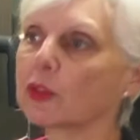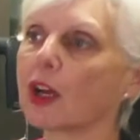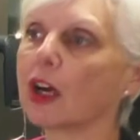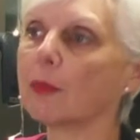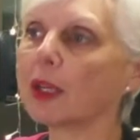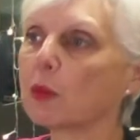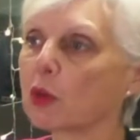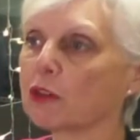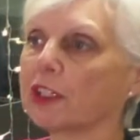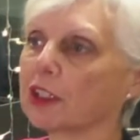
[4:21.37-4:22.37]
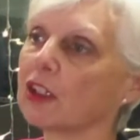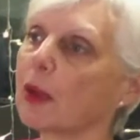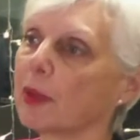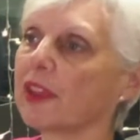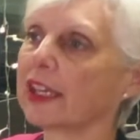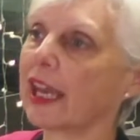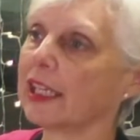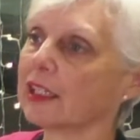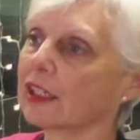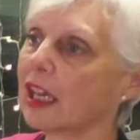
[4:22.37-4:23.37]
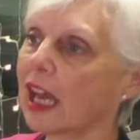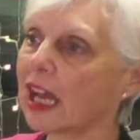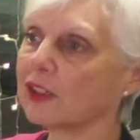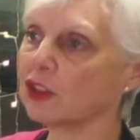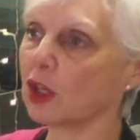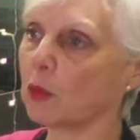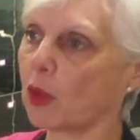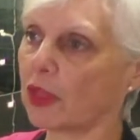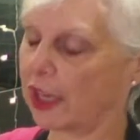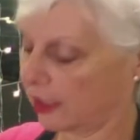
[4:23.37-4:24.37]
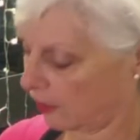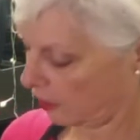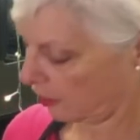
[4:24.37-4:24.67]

up, it will crinkle up in the cake, and you don't want that.